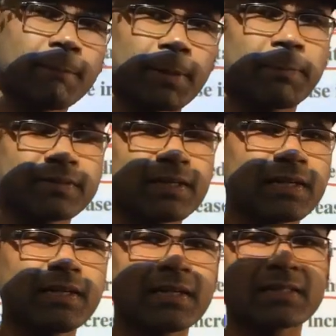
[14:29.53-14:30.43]
but
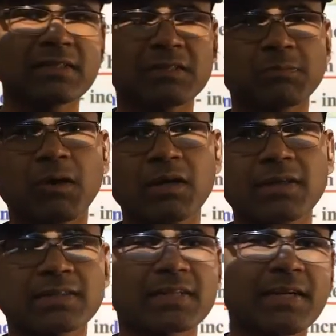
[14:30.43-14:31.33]
basically it is the small
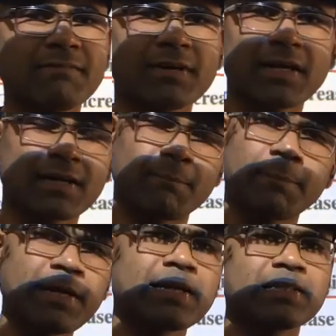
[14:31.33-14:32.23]
intestine where
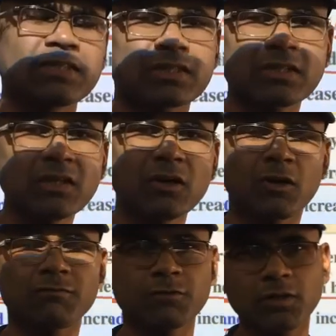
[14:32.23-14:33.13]
complete digestion
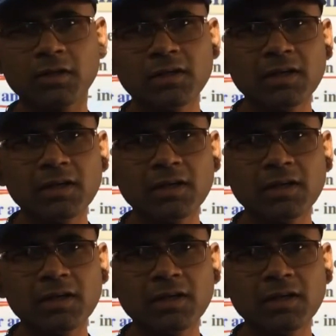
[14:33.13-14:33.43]
of food